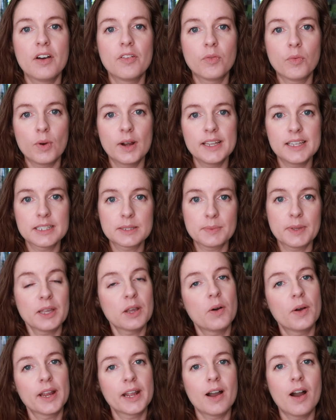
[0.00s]
of what has been
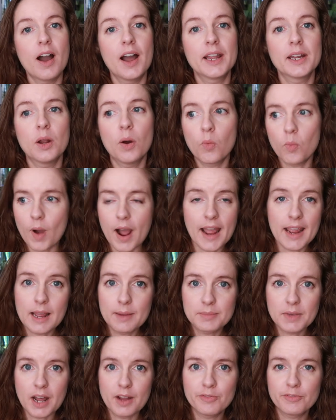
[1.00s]
going on, why
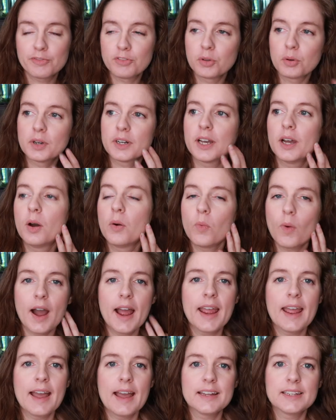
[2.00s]
I'm not in Florida,
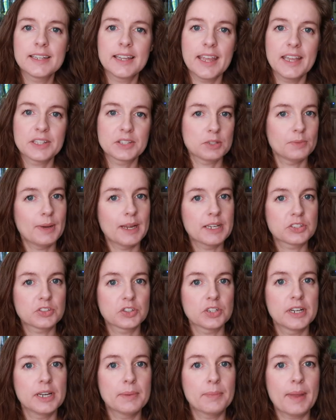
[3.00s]
why I had to cancel my
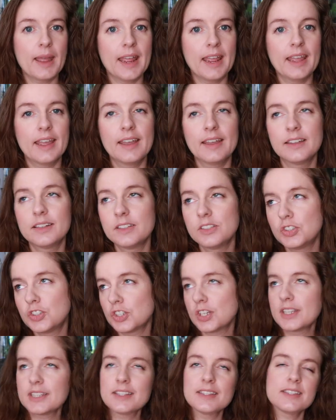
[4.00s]
trip, and
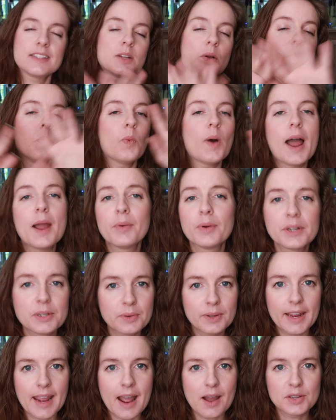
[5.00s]
just why we're
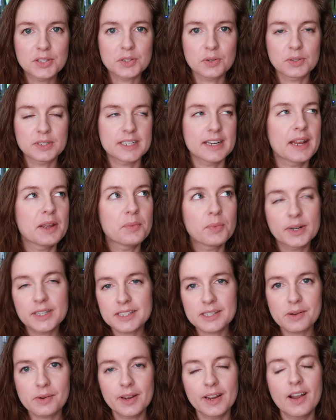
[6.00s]
doing a house tour today. What
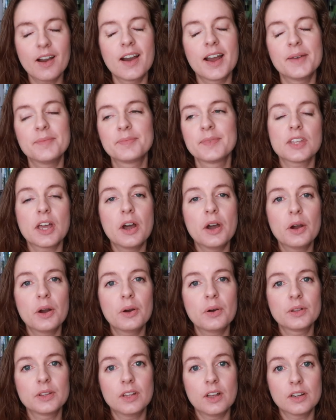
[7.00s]
is going on?
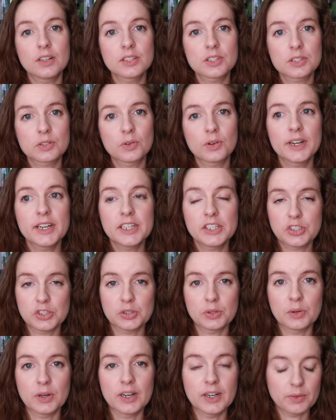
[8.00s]
So, long story
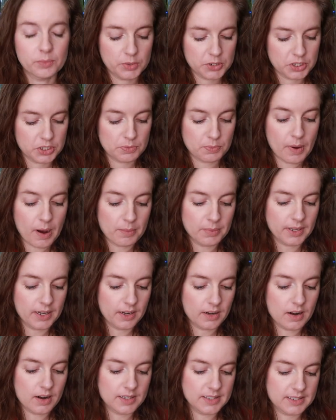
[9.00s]
short, which is probably
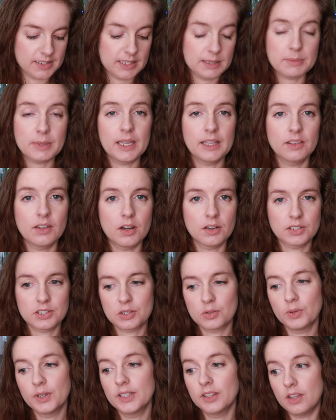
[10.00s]
gonna honestly be a long
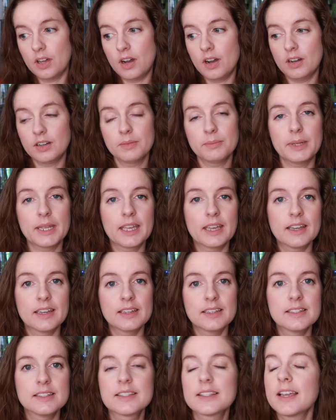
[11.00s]
story long
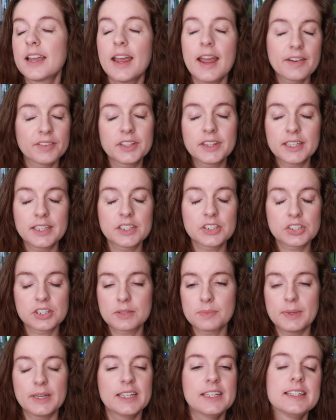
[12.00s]
because everything has
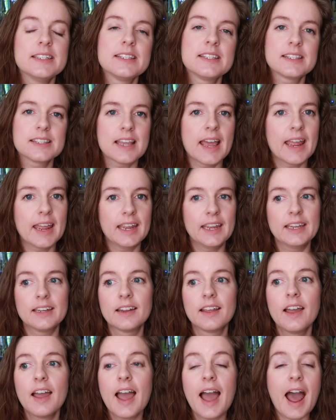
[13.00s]
just been
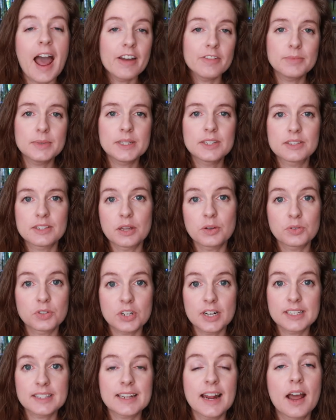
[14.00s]
insane. I've been so
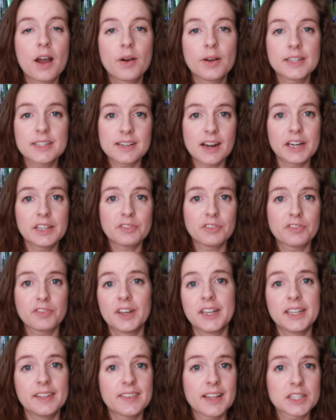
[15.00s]
stressed out. It's not even
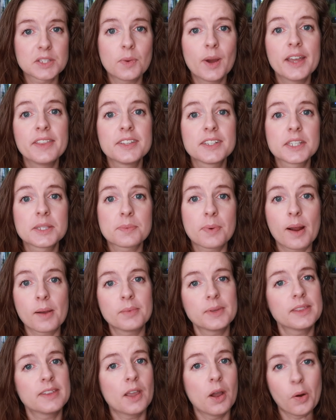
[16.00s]
funny. That's why this is
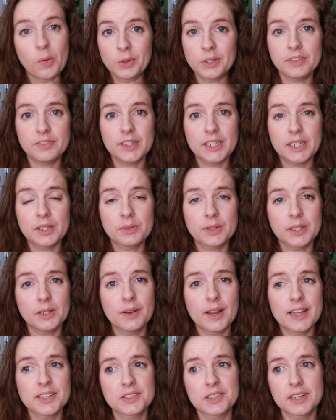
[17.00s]
probably the only video that you
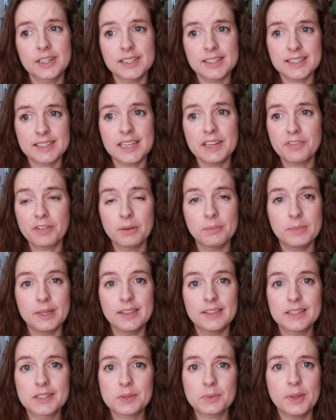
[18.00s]
guys are gonna see from me
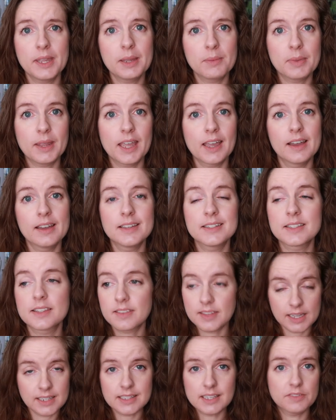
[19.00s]
this week, because
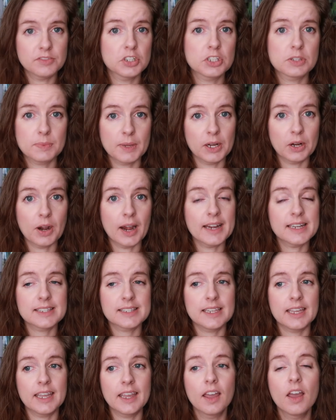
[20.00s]
things have just been
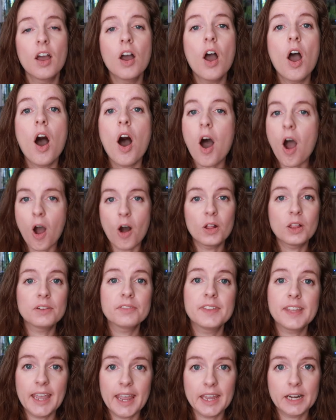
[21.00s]
crazy. All
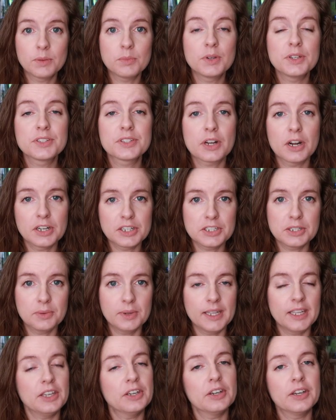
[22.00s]
of the animals are
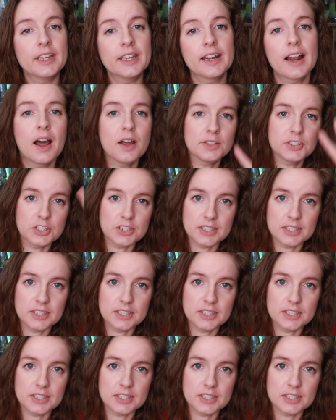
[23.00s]
doing good. I'll